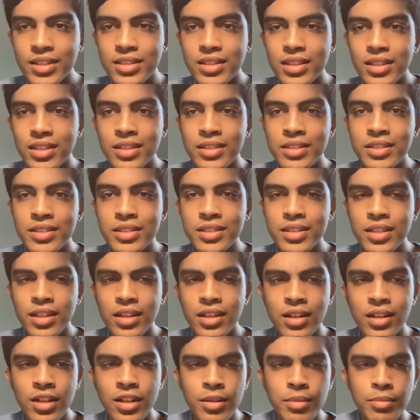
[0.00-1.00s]
Makes
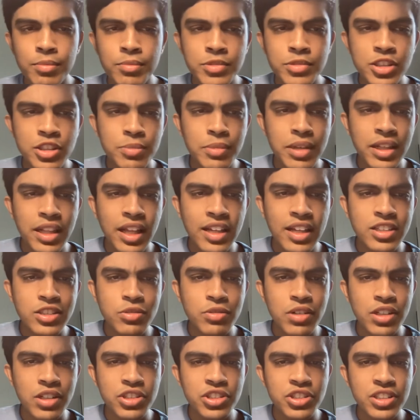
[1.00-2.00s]
sense. Um, so my
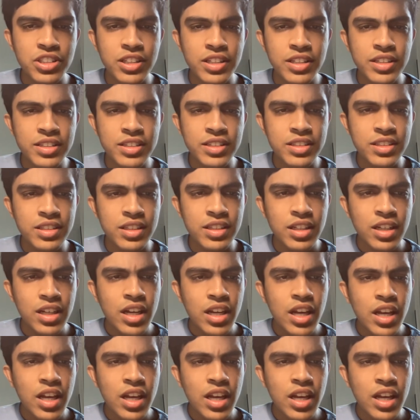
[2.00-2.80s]
next question is,